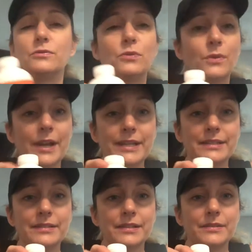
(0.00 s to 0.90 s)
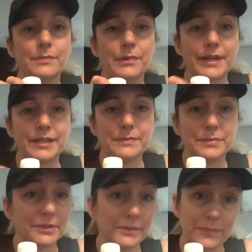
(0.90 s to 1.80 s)
great
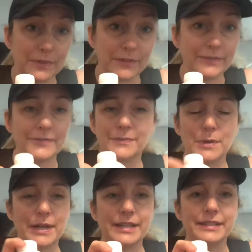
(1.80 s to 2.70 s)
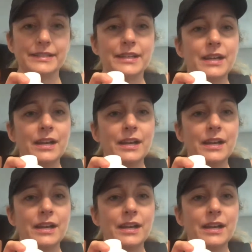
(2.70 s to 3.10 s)
brand, Bulletproof brand